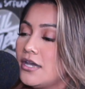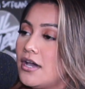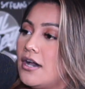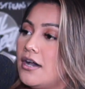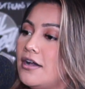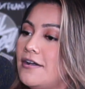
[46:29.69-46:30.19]

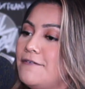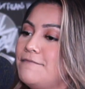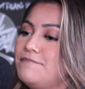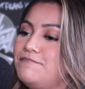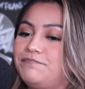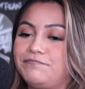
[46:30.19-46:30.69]
I
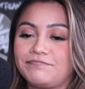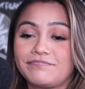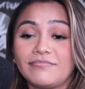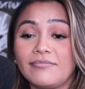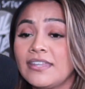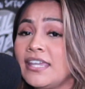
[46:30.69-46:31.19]

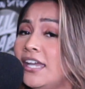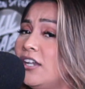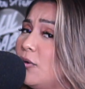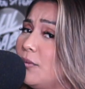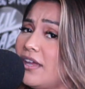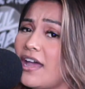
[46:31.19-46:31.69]
know
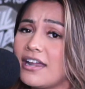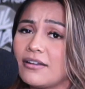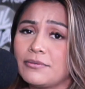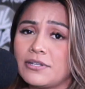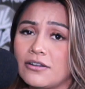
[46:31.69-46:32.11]
we had a ton